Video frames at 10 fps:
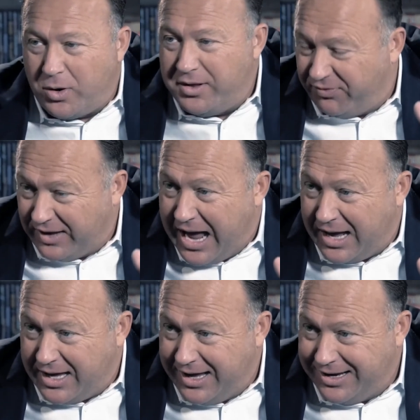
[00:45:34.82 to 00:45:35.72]
where the
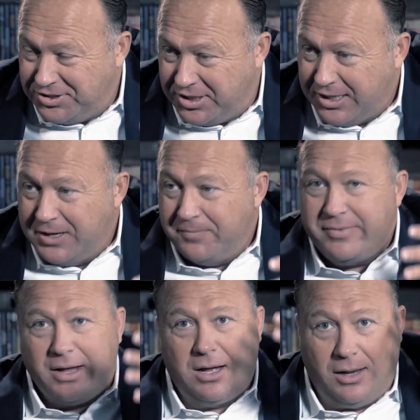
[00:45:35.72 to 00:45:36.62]
flak is.
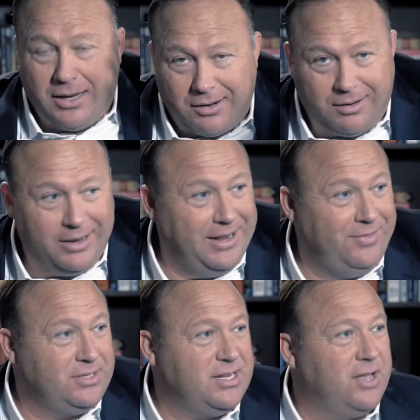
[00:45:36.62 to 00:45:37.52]
Clearly,
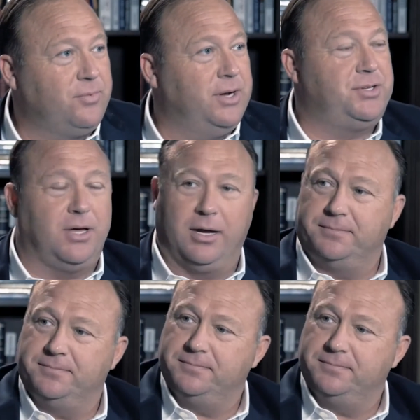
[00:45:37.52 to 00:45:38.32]
the Seth Rich thing.